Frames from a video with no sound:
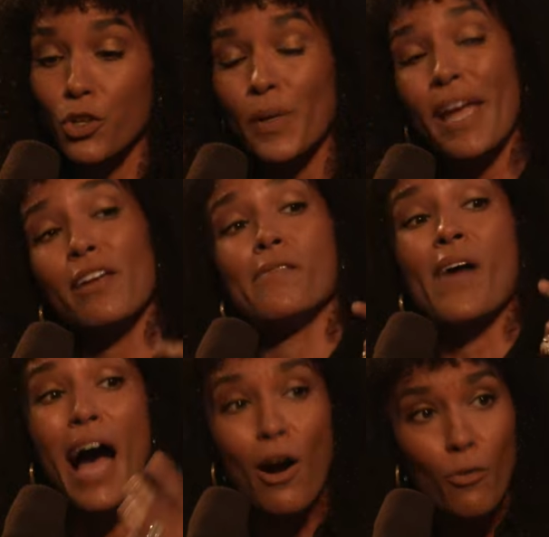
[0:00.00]
creative
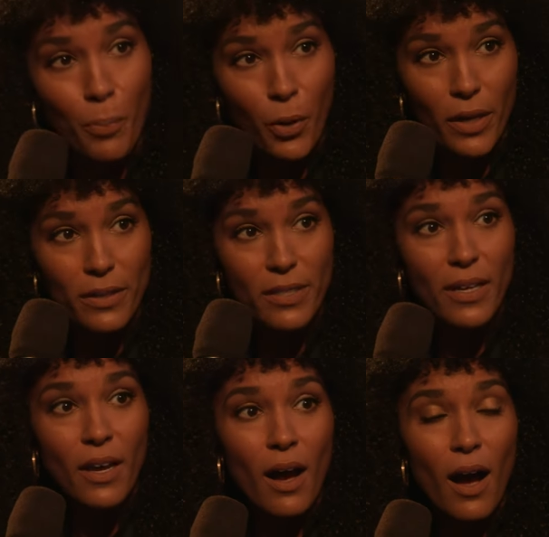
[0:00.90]
output
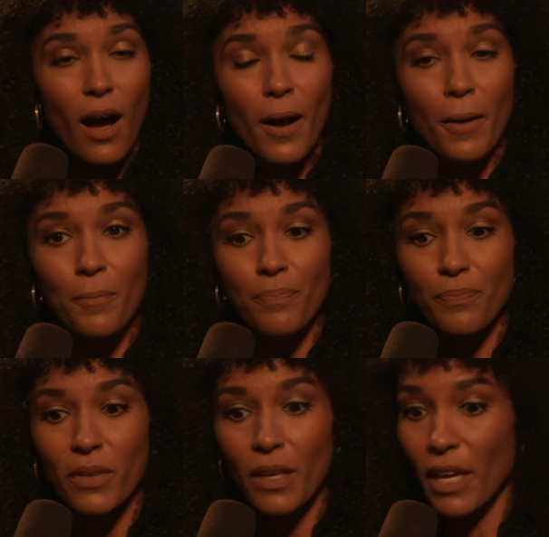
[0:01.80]

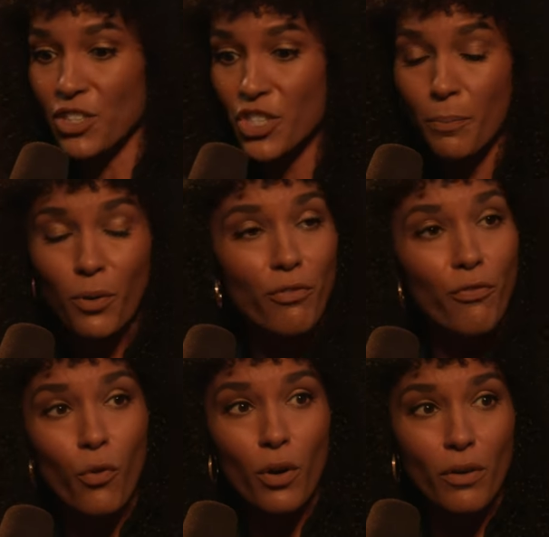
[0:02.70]
that she put
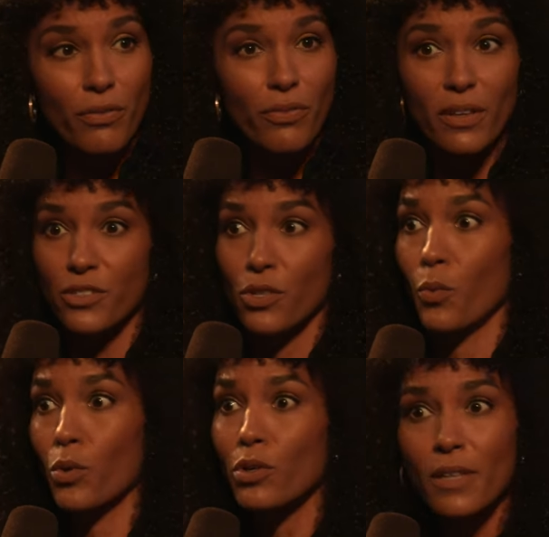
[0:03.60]
forth into the
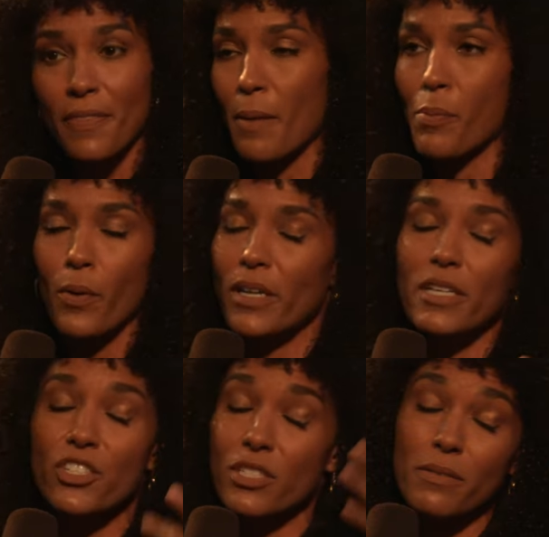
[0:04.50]
world at that point.
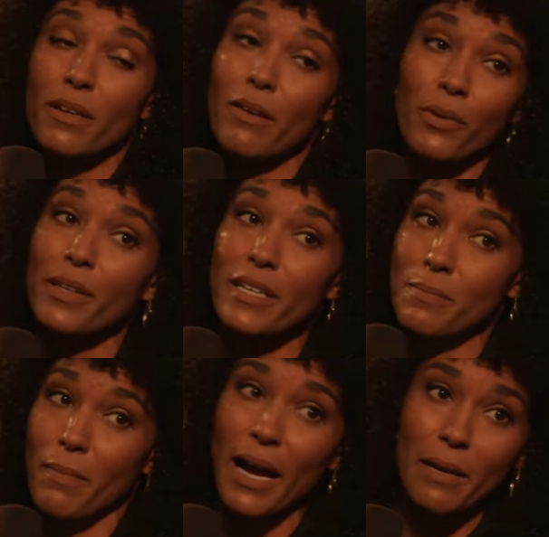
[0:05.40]
It really is
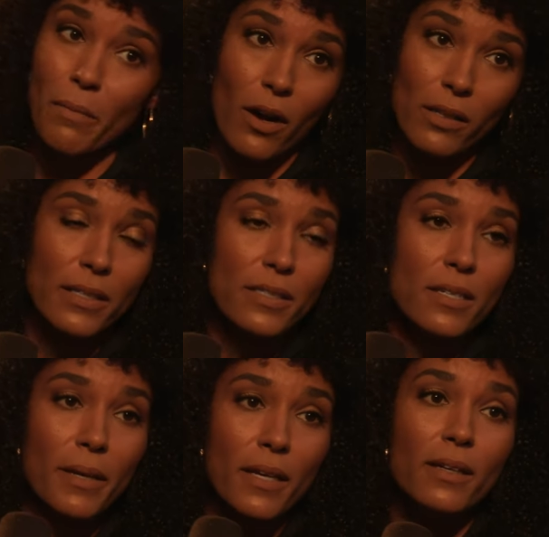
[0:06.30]
mind-boggling
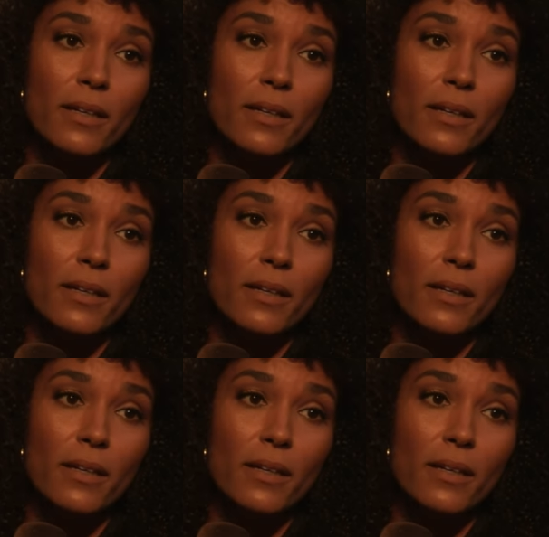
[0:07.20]
to me.